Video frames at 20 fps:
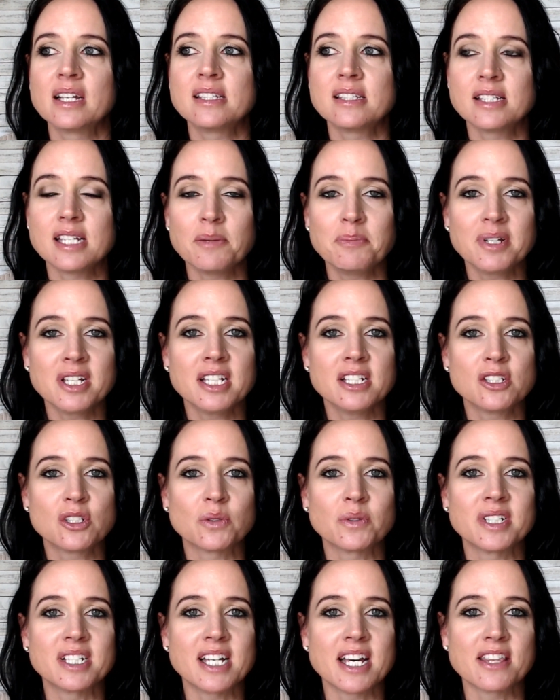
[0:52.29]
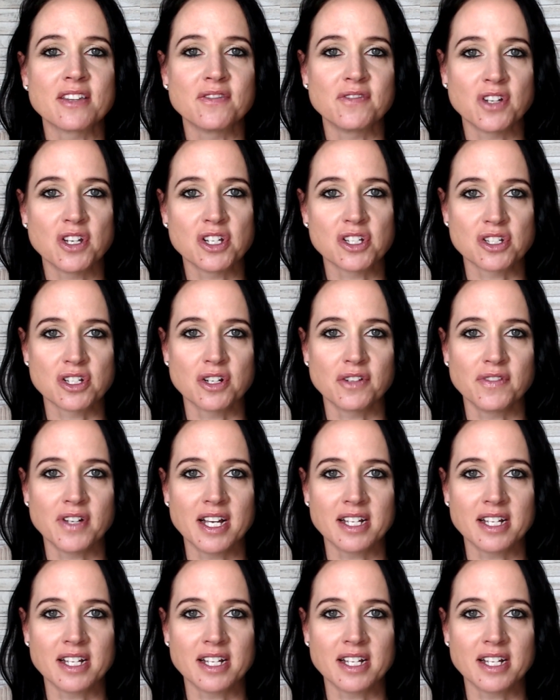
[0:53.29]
stepping into another version of